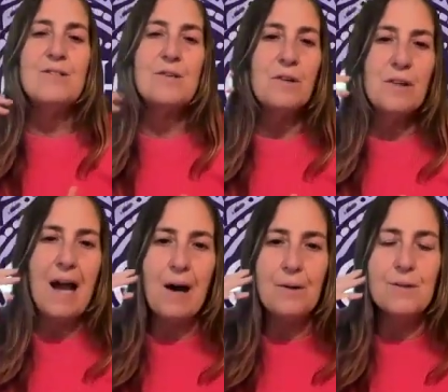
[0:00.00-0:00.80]
You just
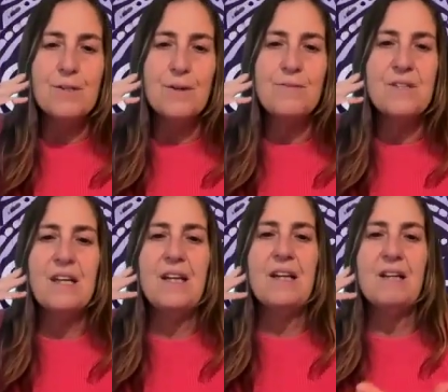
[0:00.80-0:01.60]
allow yourself to
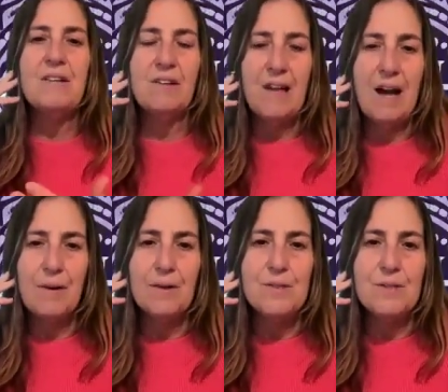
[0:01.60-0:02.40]
eat. You
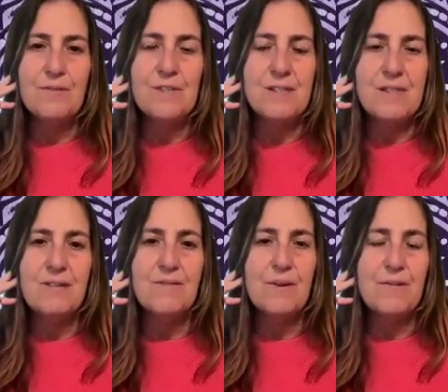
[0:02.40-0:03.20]
allow yourself to
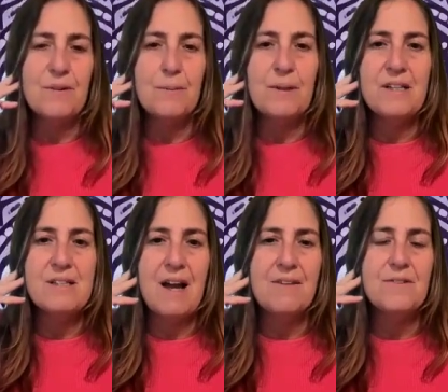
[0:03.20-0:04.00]
sit for a few minutes
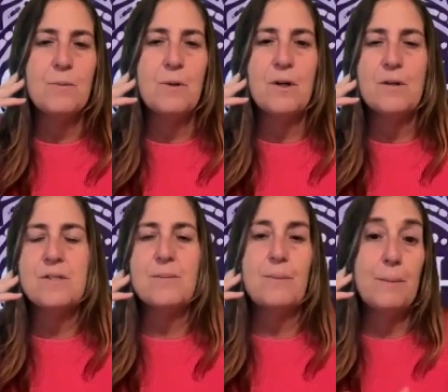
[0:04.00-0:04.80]

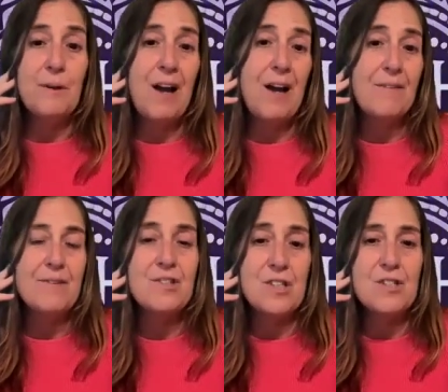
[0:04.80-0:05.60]
afterwards. Maybe you have
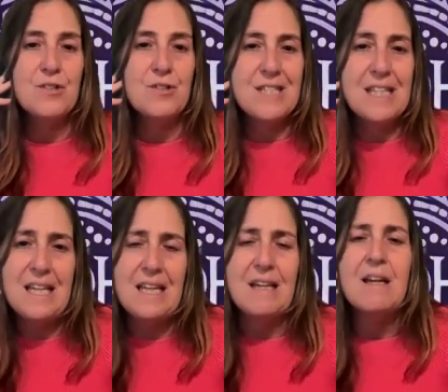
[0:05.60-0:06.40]
the ginger
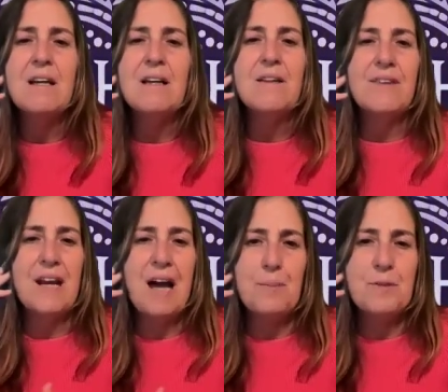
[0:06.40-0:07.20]
tea
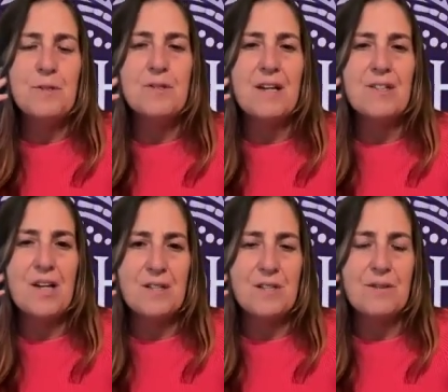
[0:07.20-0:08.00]
that helps you
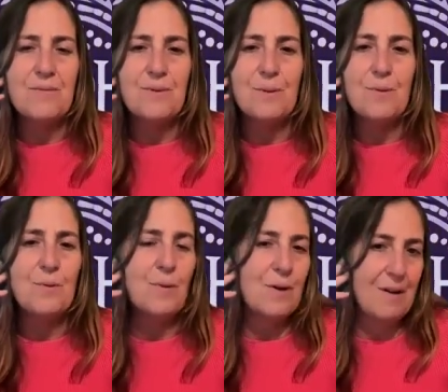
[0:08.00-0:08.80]
digest the
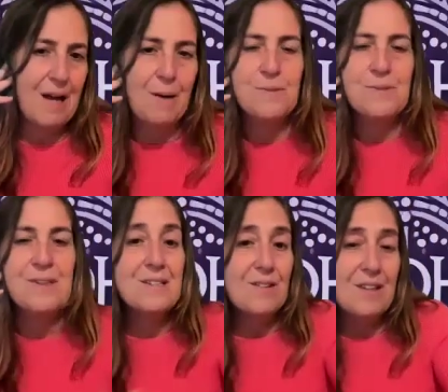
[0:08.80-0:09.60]
food or helps
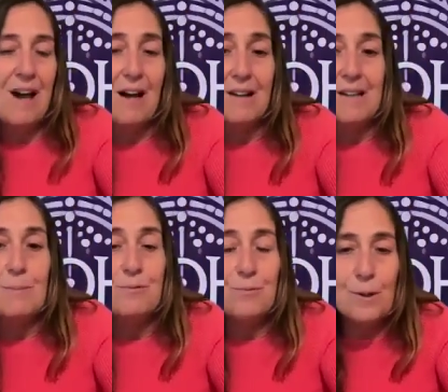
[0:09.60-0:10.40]
kindle the agni
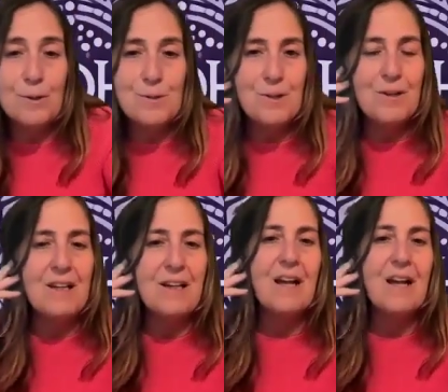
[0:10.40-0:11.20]
before you start
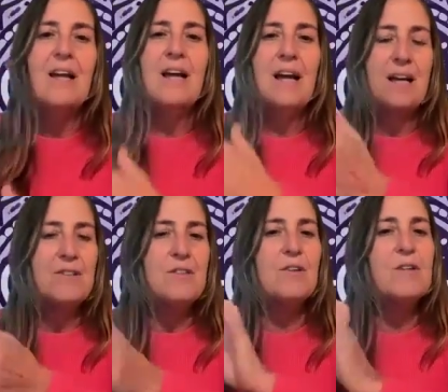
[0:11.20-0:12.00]
eating.
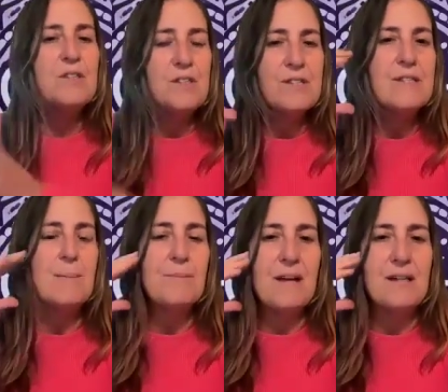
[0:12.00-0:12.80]
And you could just
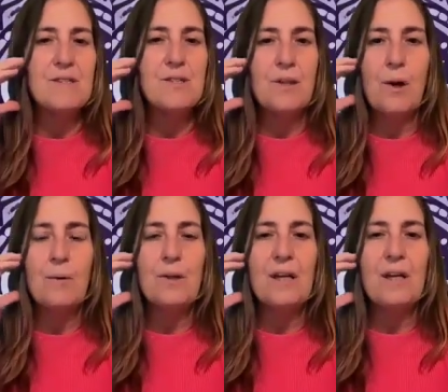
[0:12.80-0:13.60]
sip that
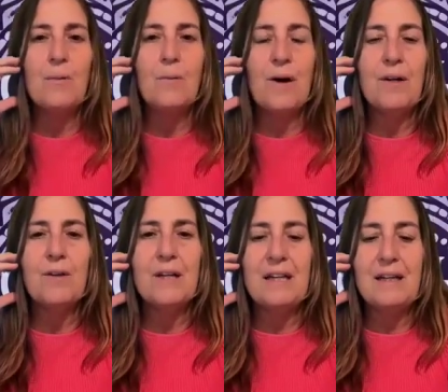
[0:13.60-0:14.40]
slowly while
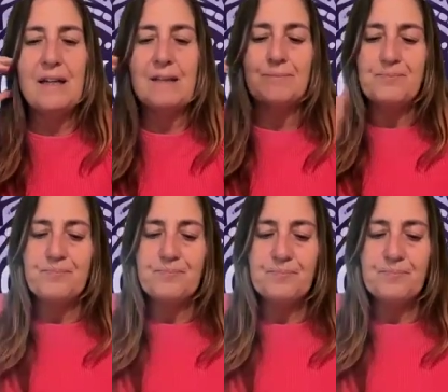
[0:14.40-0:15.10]
you're eating.